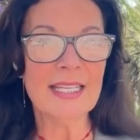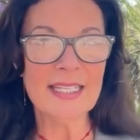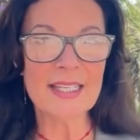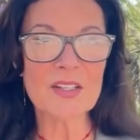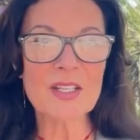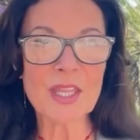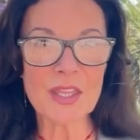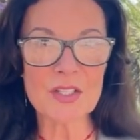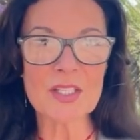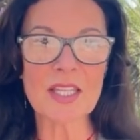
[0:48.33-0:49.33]
Nearly
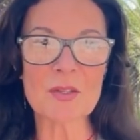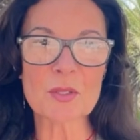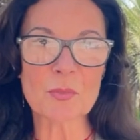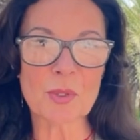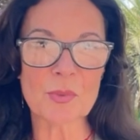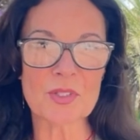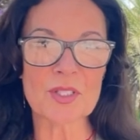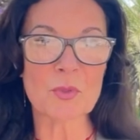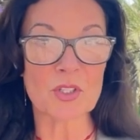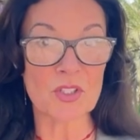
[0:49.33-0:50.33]
30,000
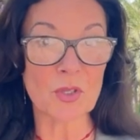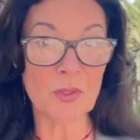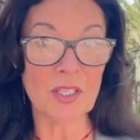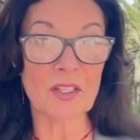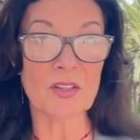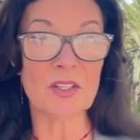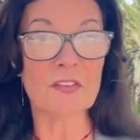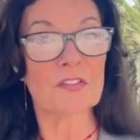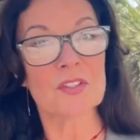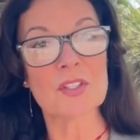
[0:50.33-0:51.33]
properties were sold here in the
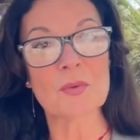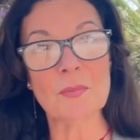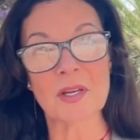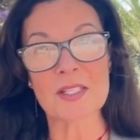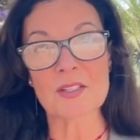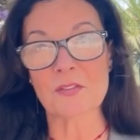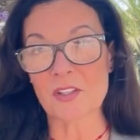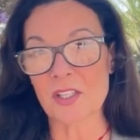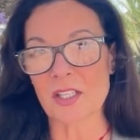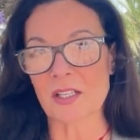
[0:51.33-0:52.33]
first 3 months of the
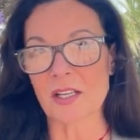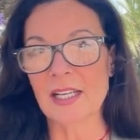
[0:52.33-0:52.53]
year.